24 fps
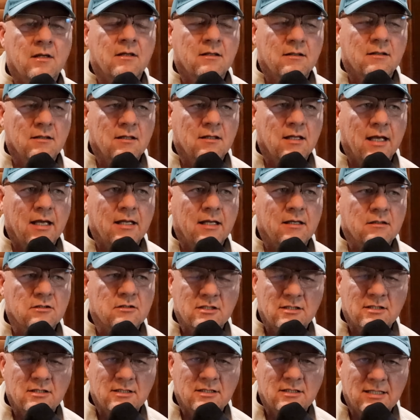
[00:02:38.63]
And
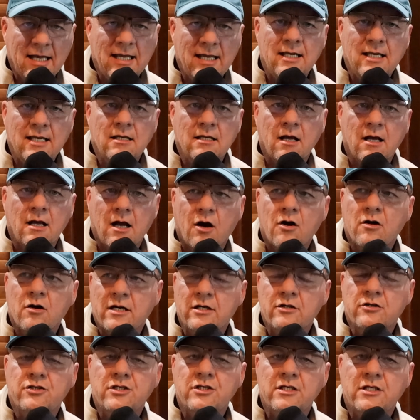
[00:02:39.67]
today, our
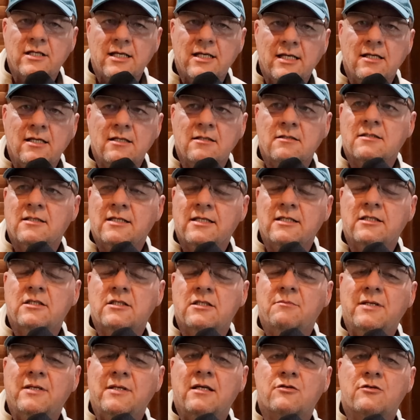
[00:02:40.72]
energy needs need to
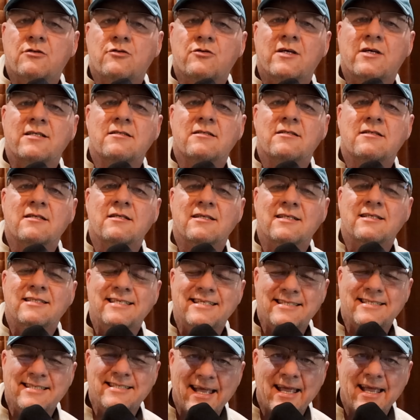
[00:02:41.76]
be addressed
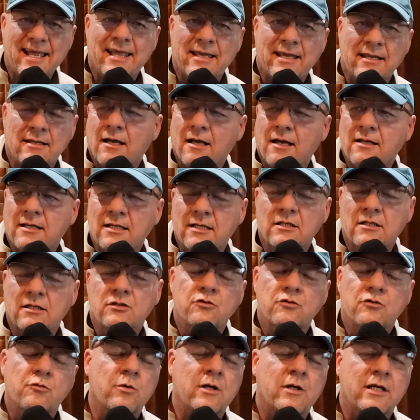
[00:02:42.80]
today, not in
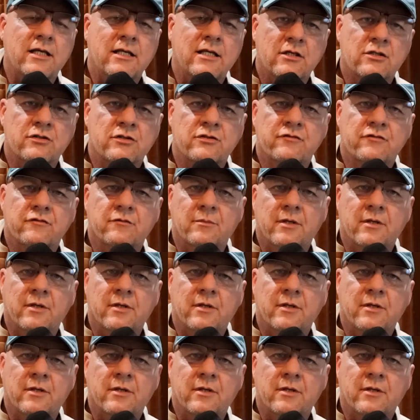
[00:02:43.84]
20 years from now.